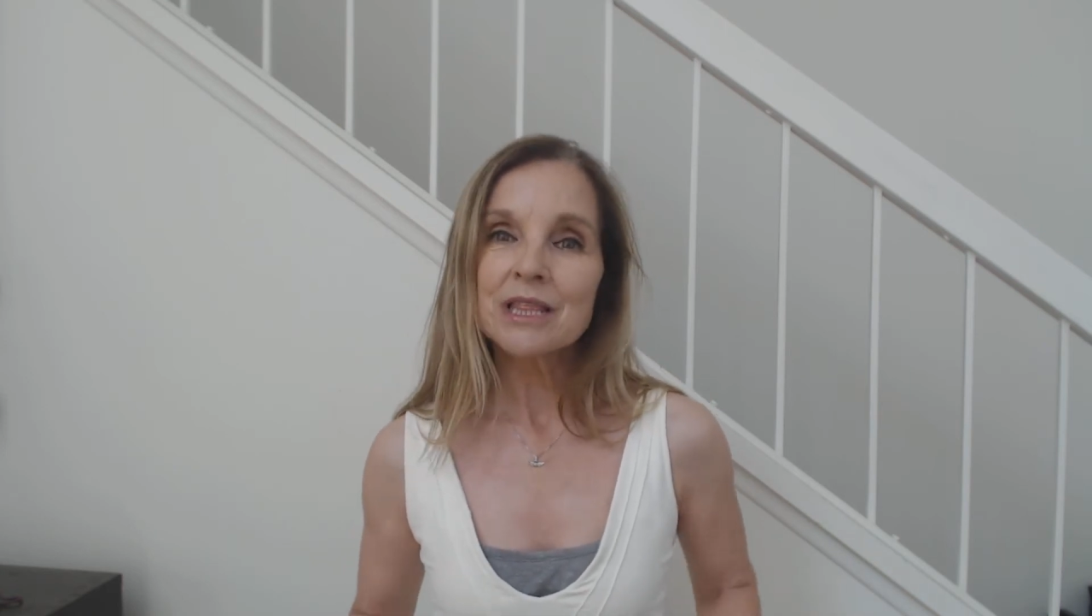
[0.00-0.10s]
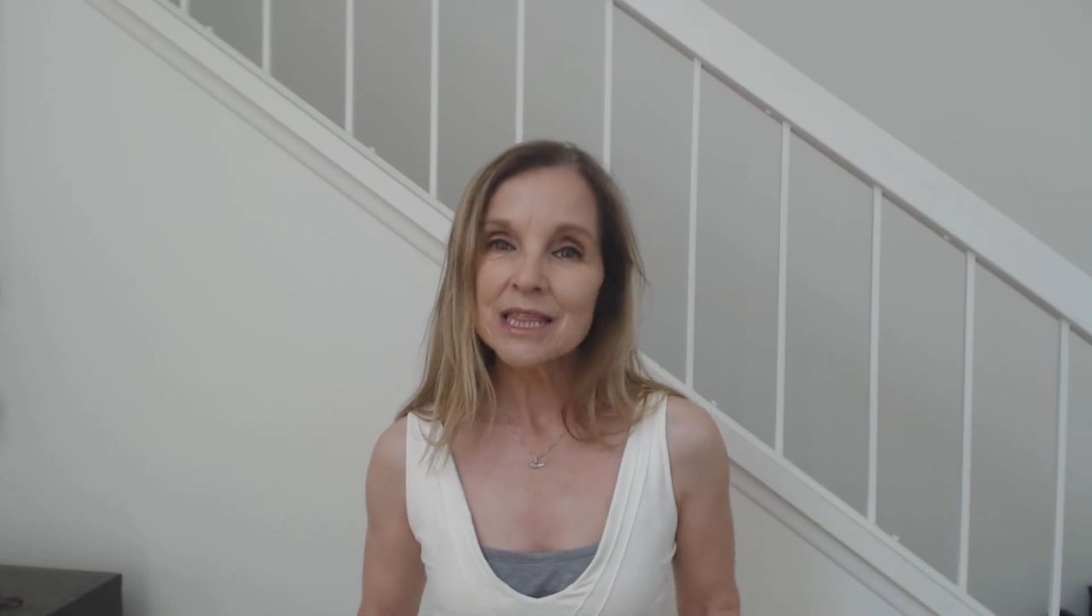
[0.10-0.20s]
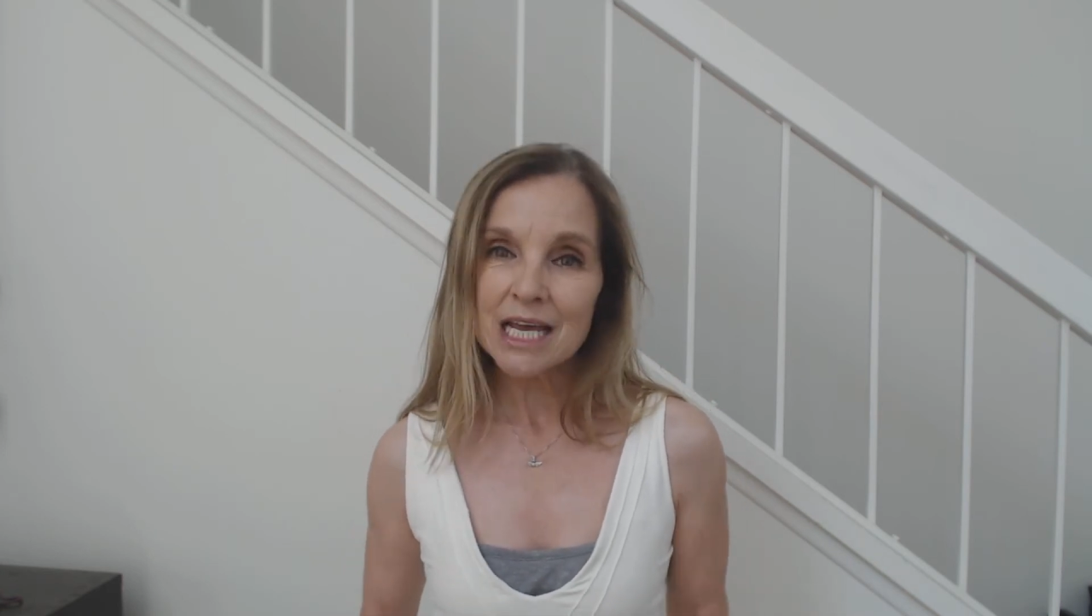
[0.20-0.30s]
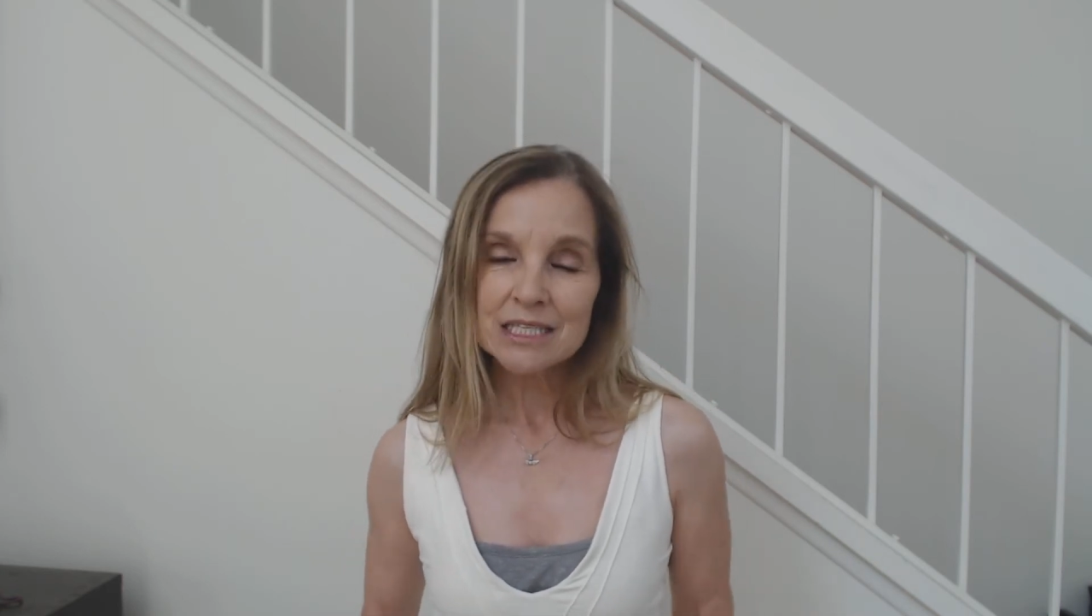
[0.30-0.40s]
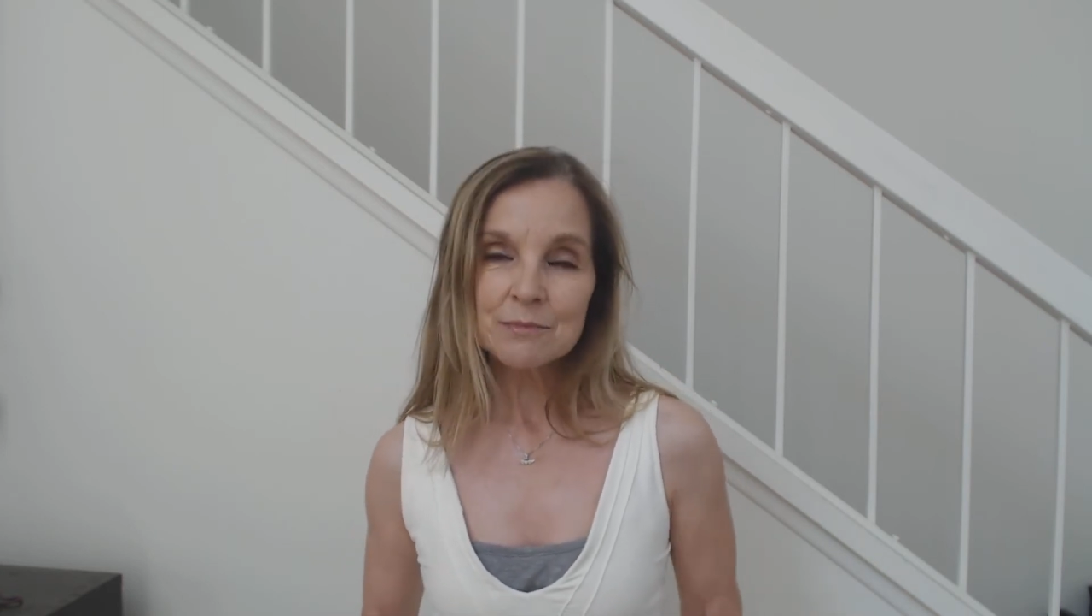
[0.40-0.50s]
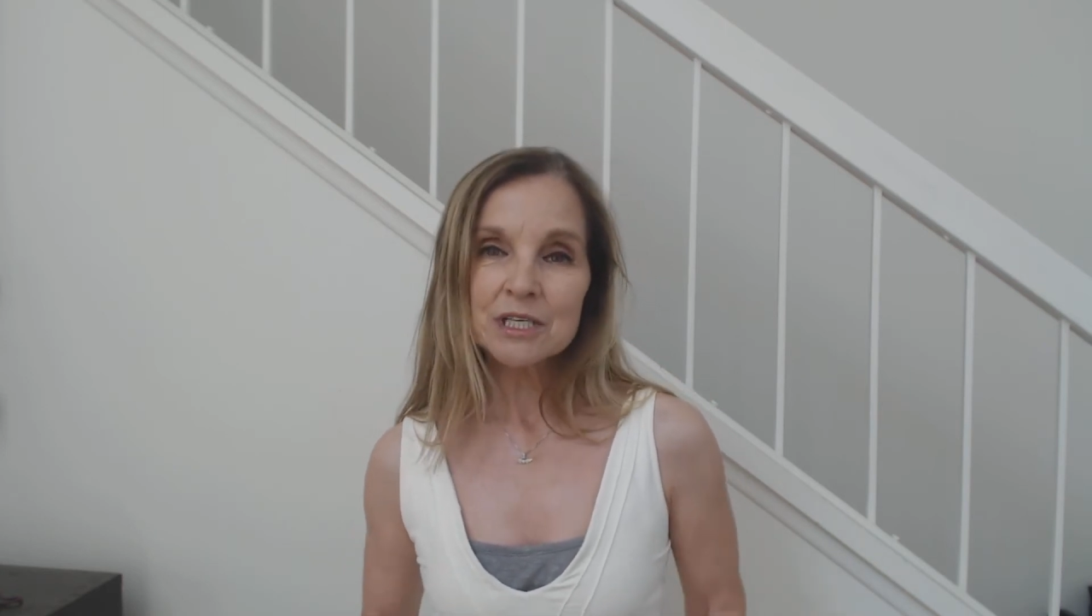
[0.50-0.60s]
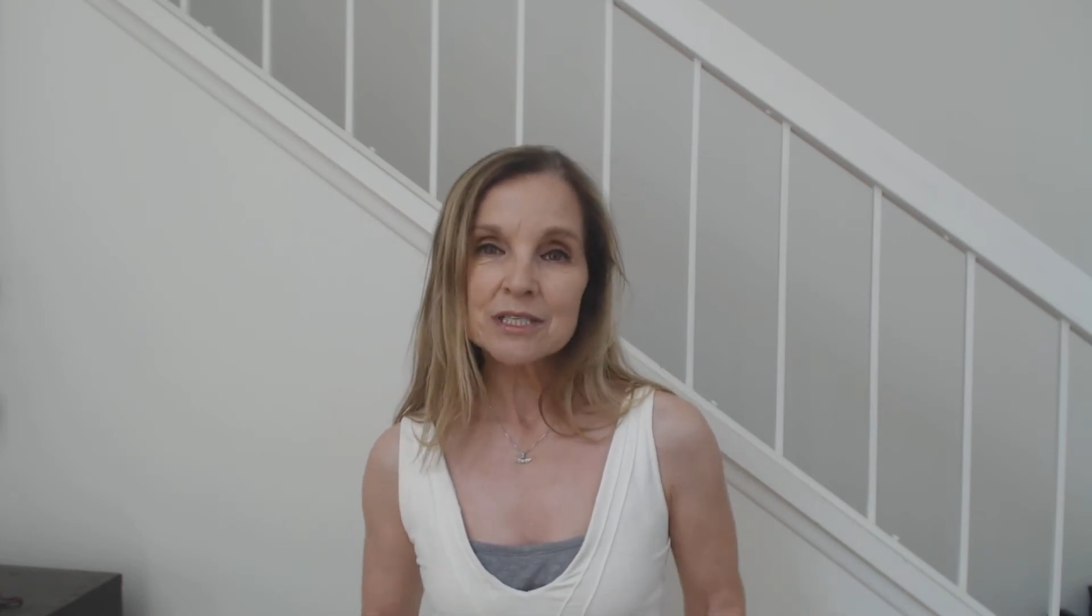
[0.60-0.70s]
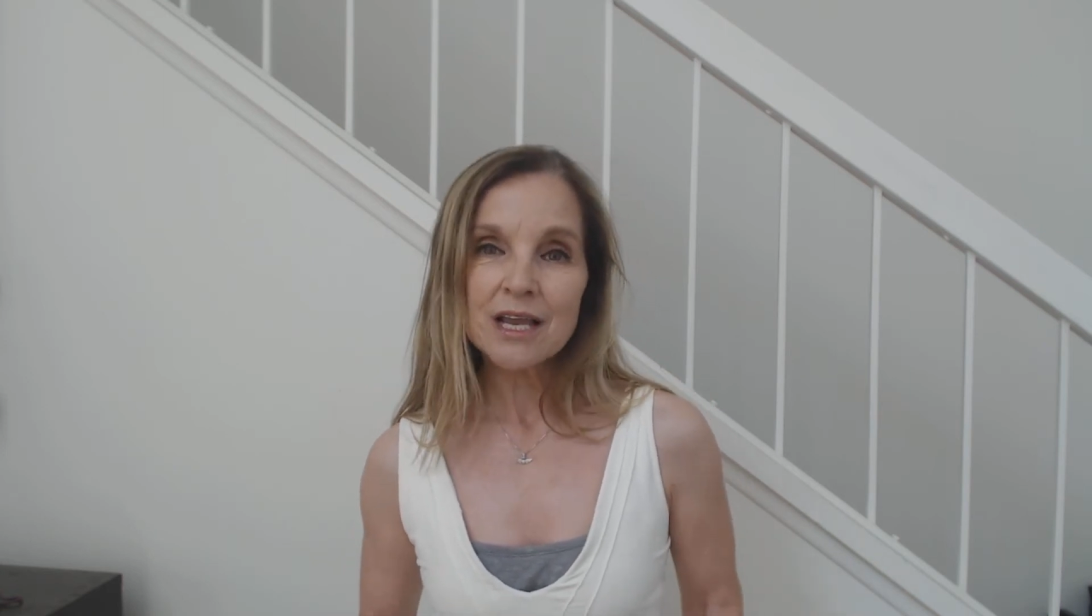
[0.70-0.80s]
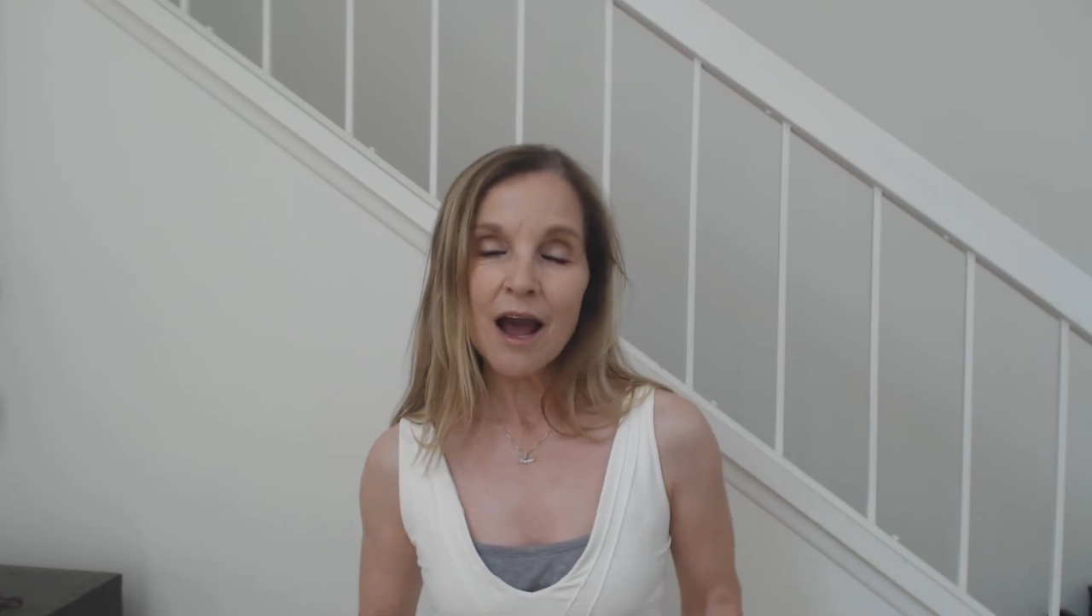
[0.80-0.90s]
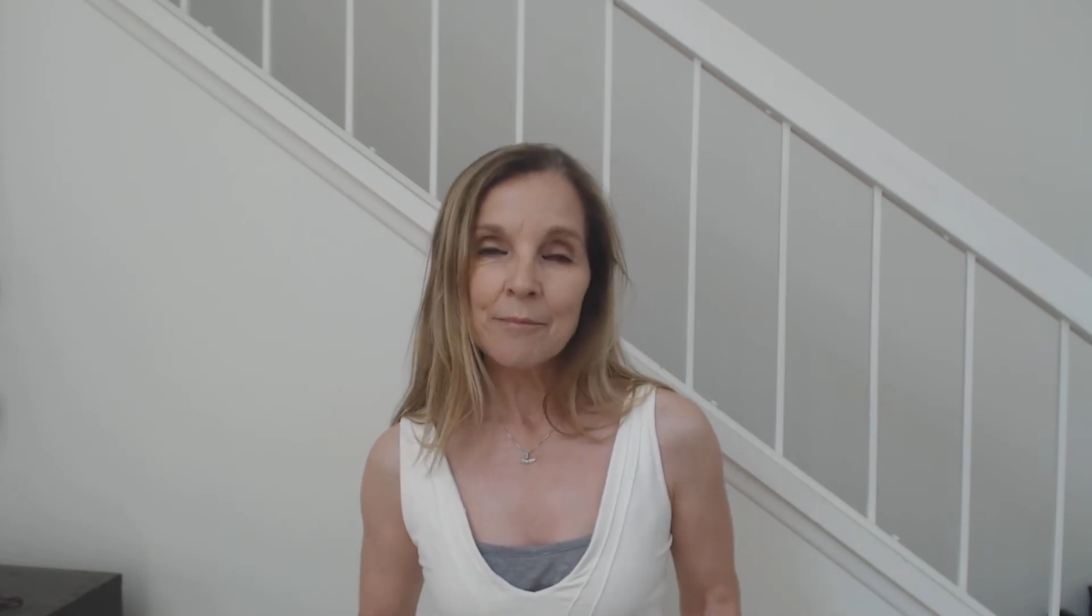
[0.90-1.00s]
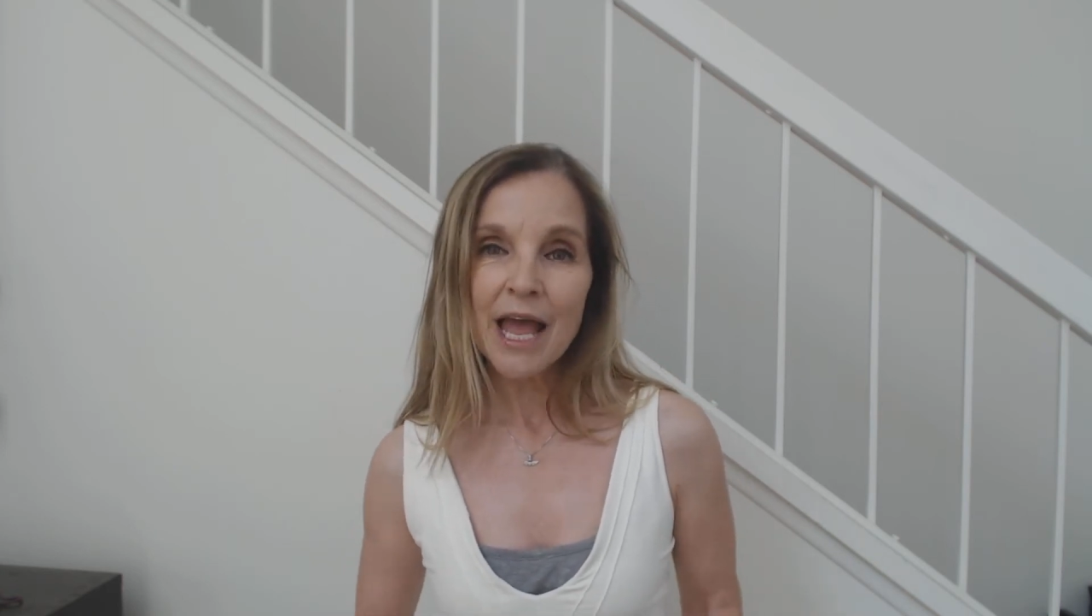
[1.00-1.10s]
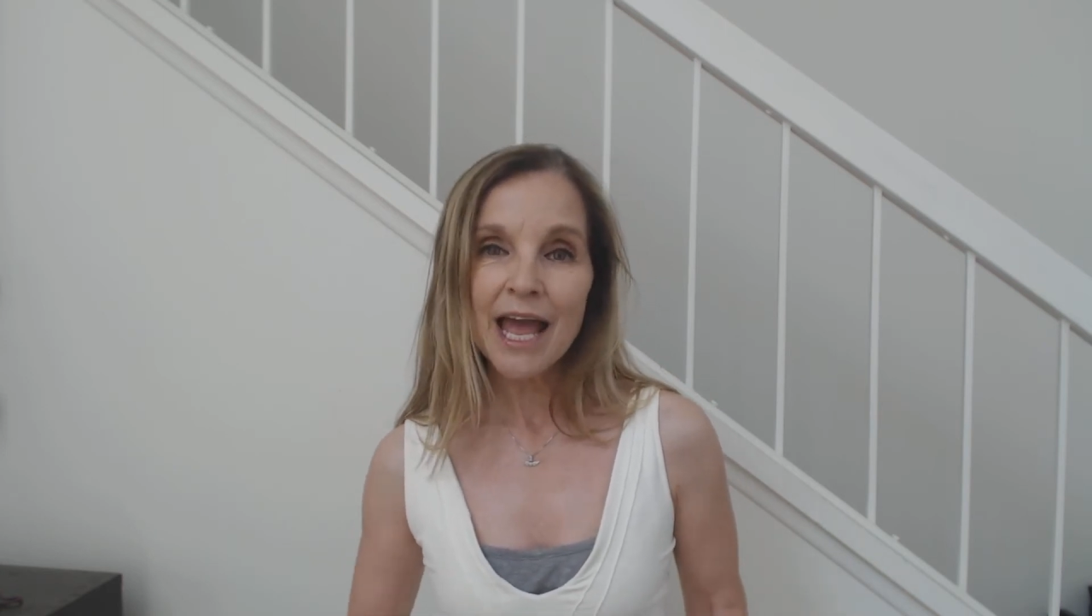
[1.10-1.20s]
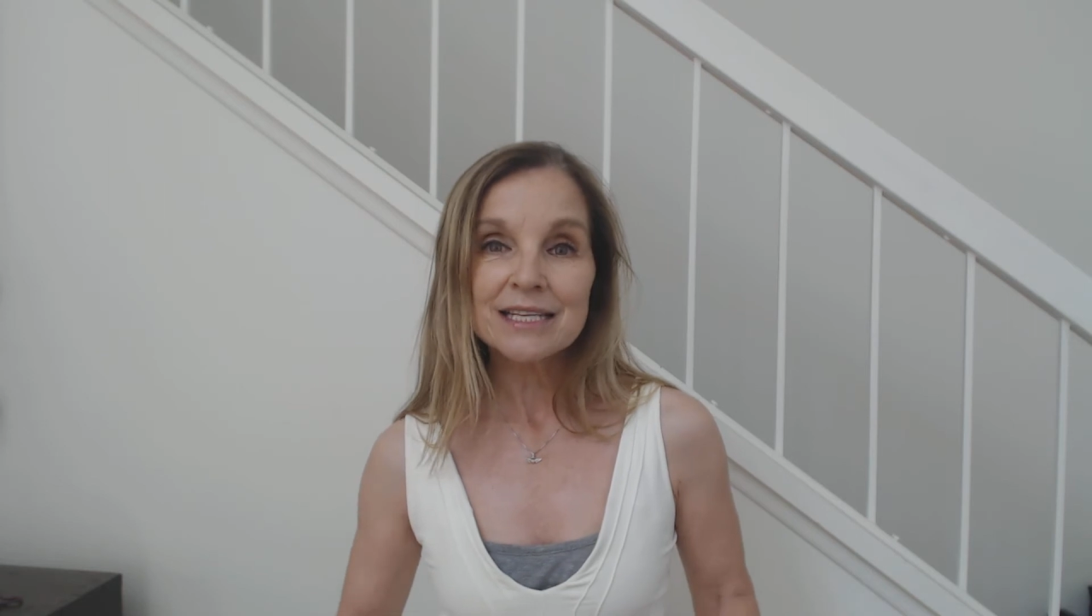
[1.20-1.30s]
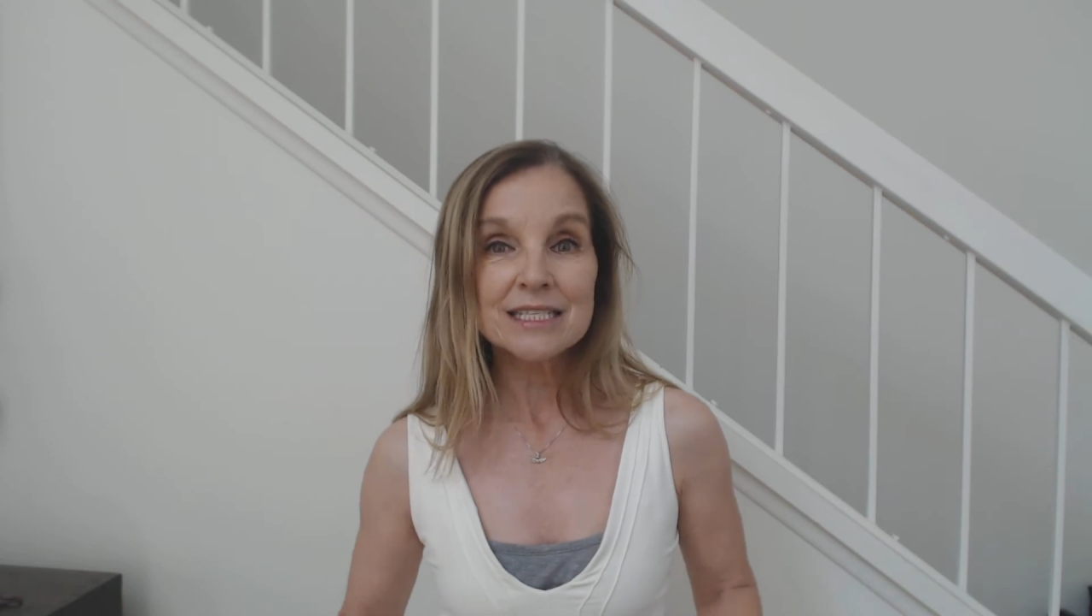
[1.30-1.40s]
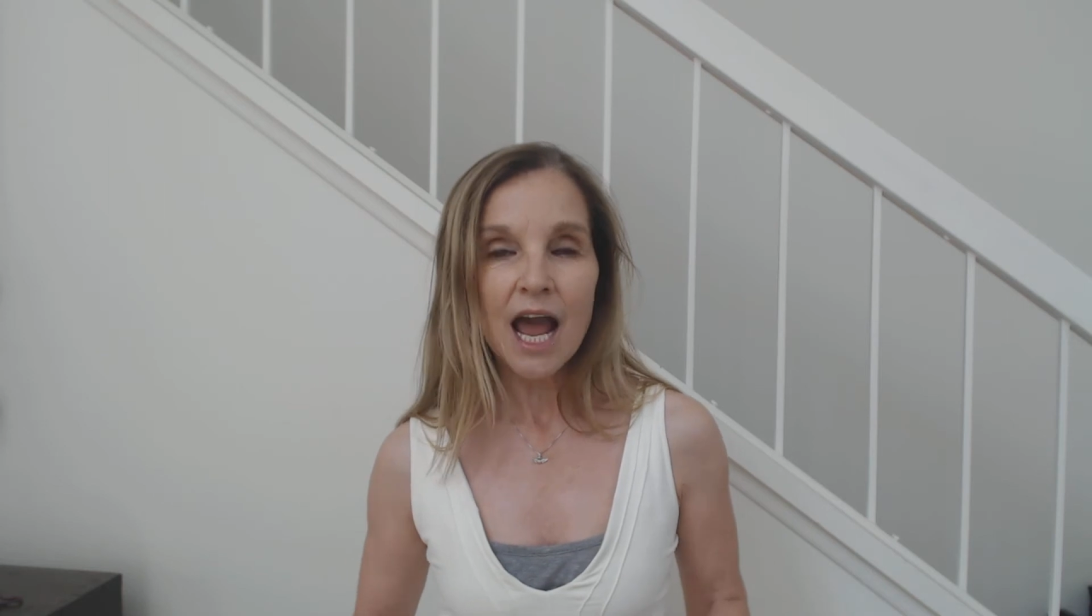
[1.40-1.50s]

Les Mills Combat,